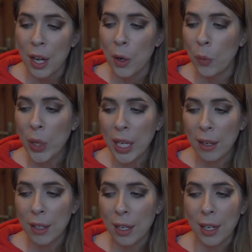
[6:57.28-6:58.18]
We
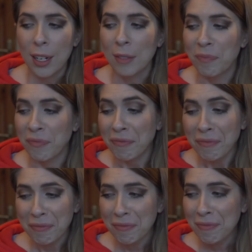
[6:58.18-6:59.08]
are
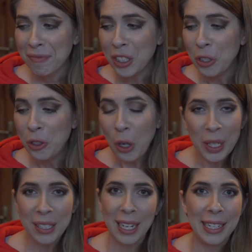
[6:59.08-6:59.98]
so
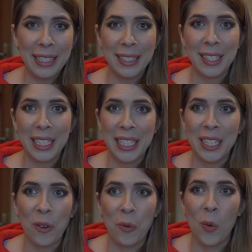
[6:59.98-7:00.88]
excited to see
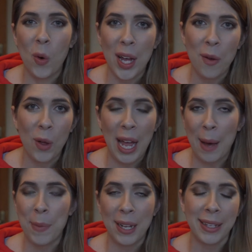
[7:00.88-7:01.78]
what will
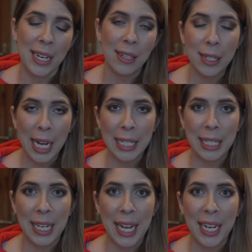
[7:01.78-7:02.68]
happen at the end of the 90
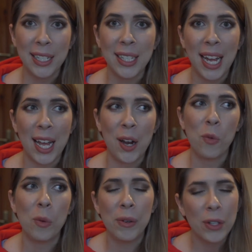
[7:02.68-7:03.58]
days, and
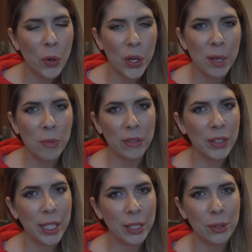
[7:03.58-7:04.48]
we'll be recording more
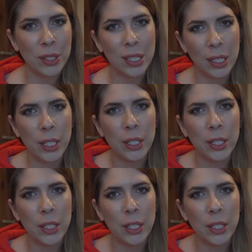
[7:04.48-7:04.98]
videos to let